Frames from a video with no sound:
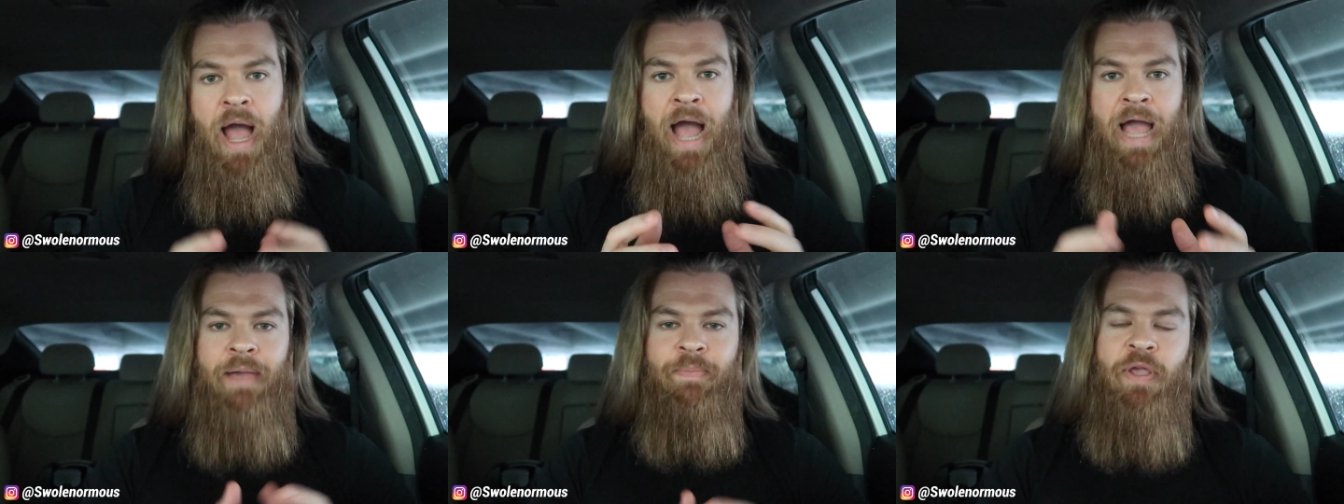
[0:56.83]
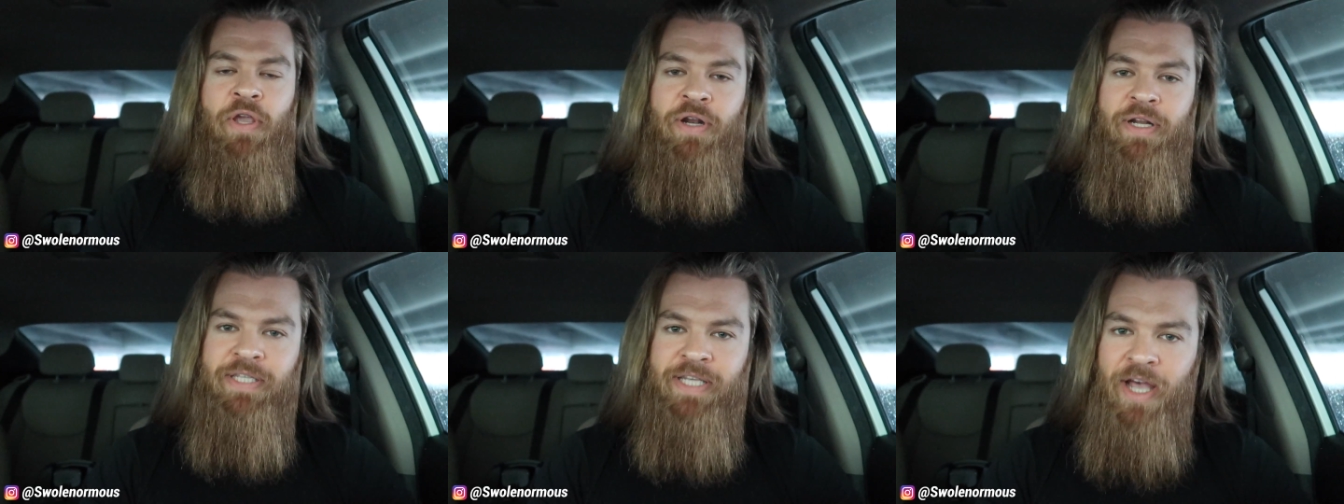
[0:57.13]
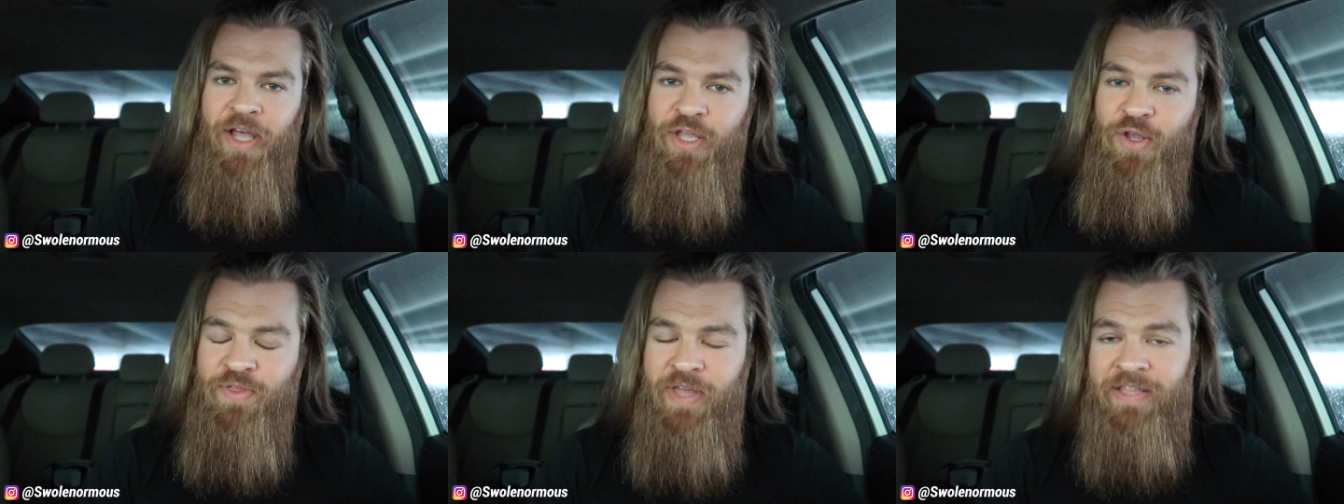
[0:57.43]
I am here to
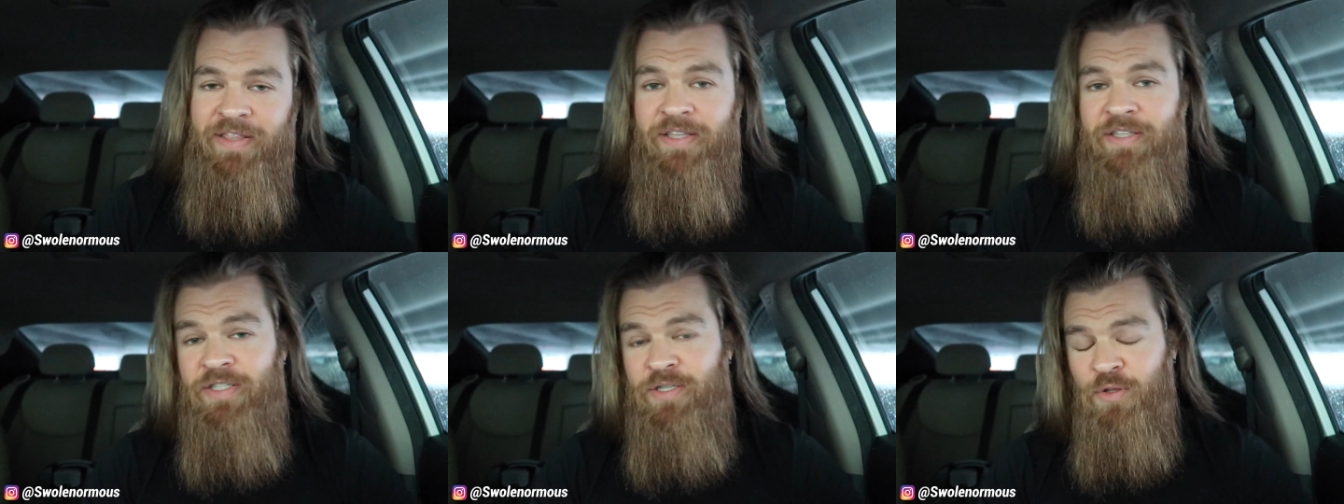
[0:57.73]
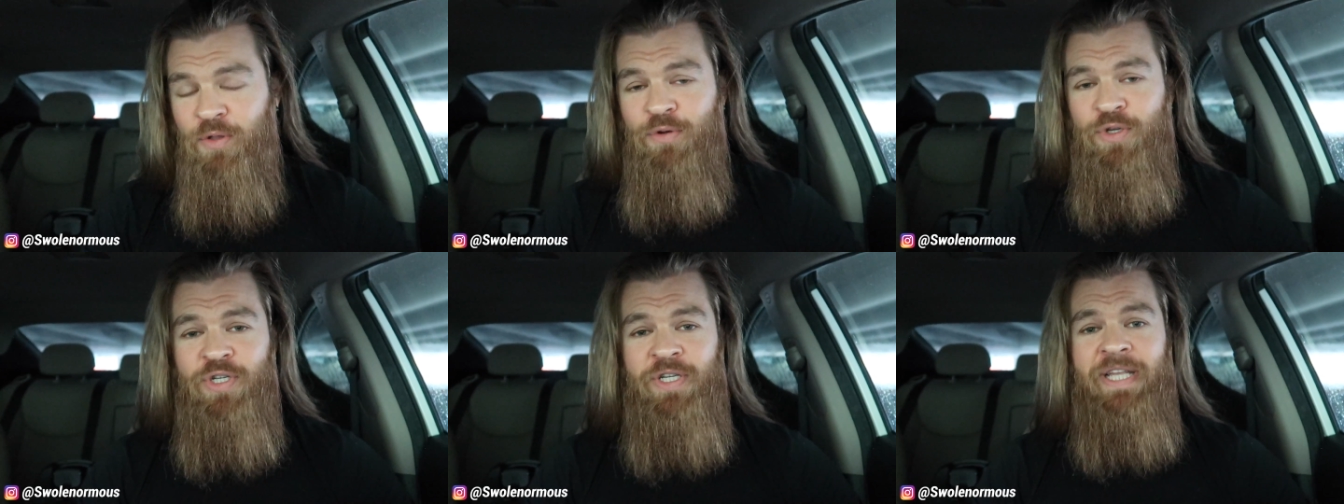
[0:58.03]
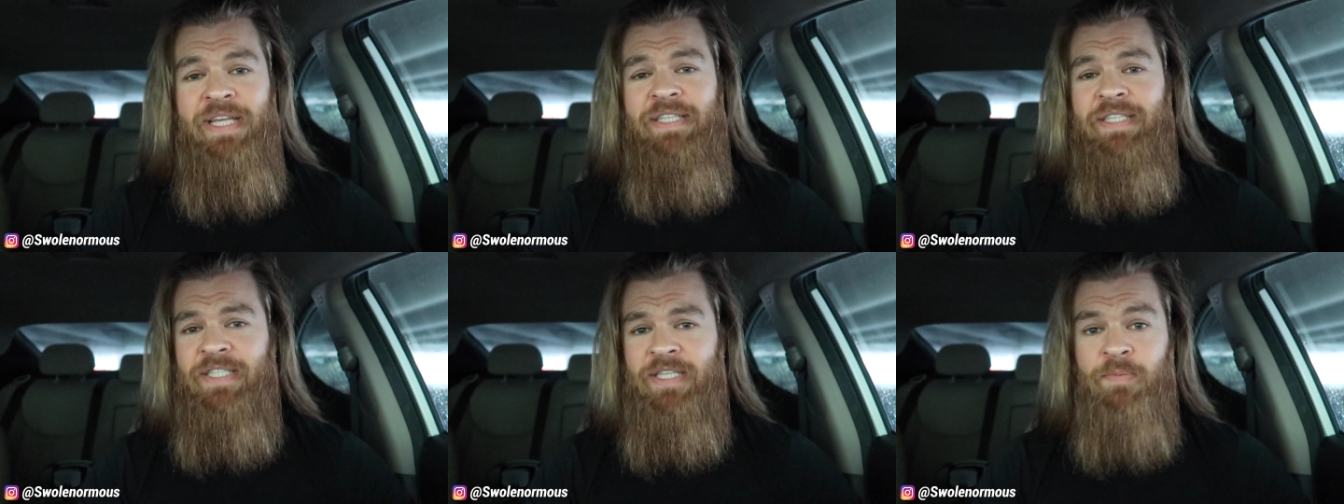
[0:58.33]
tell you that the
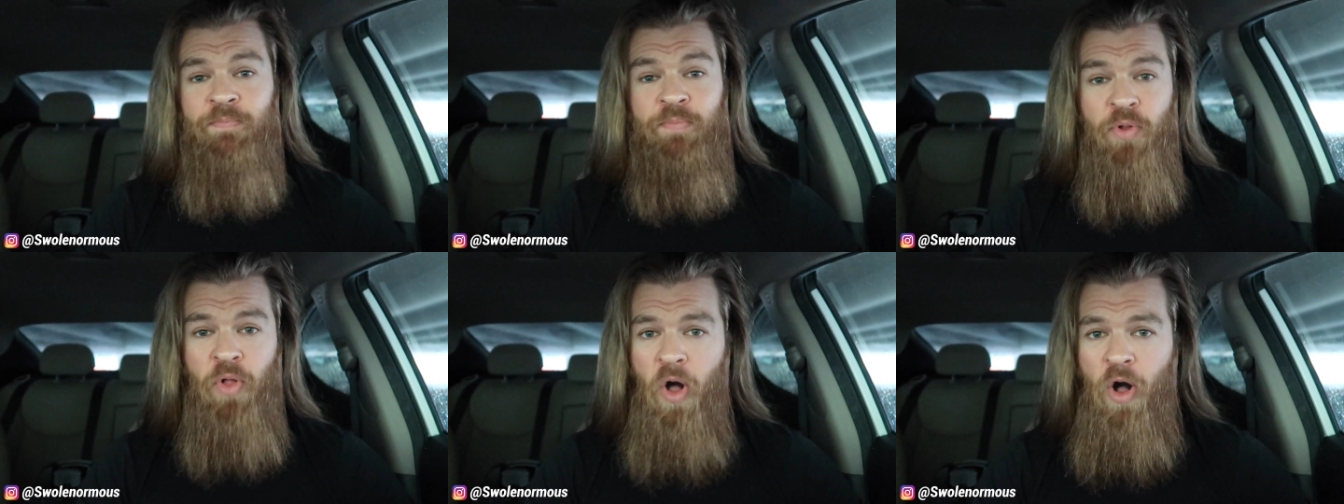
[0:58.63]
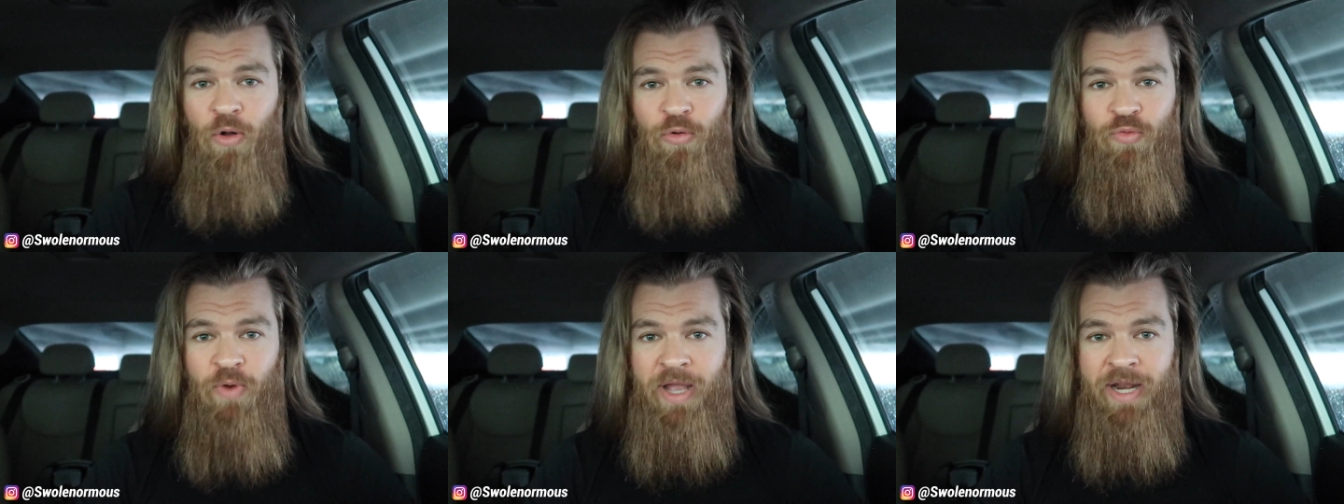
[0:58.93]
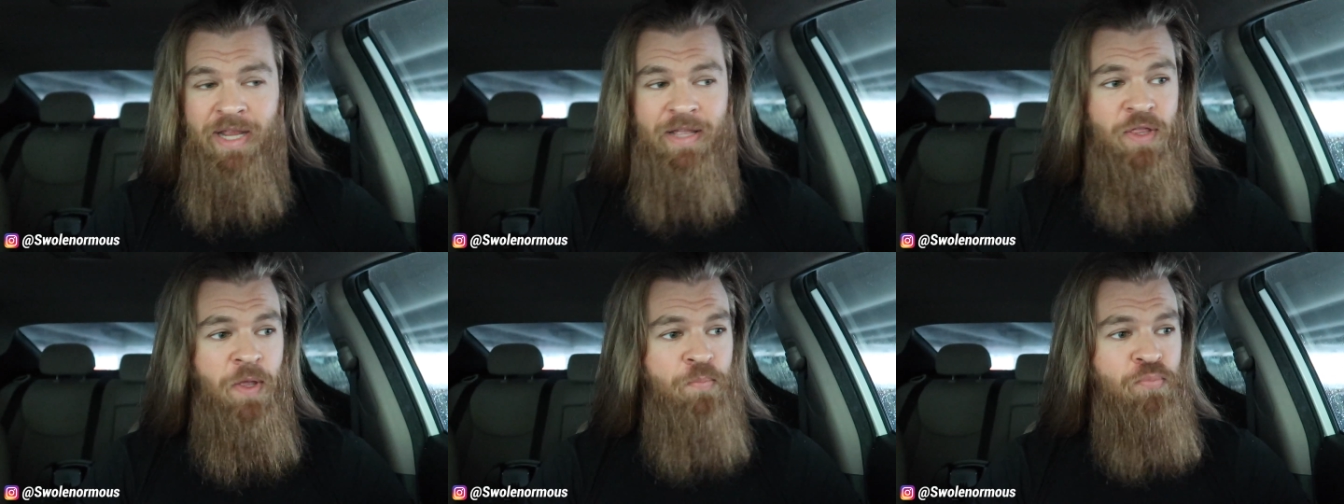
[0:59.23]
solution is simple already.